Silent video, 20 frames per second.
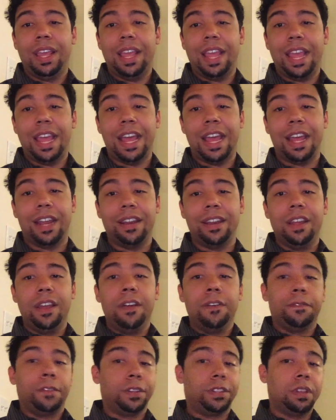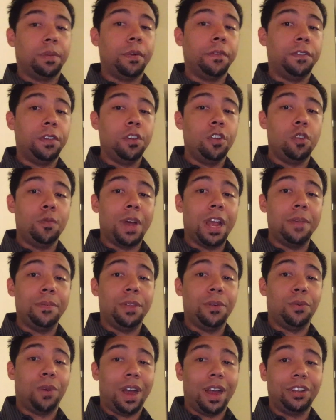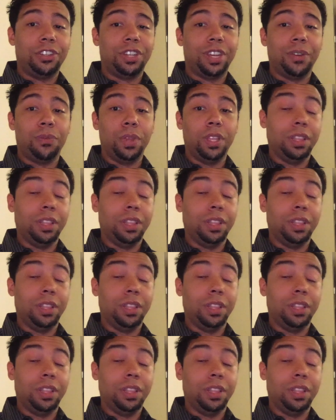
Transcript: And for some of you who might be watching,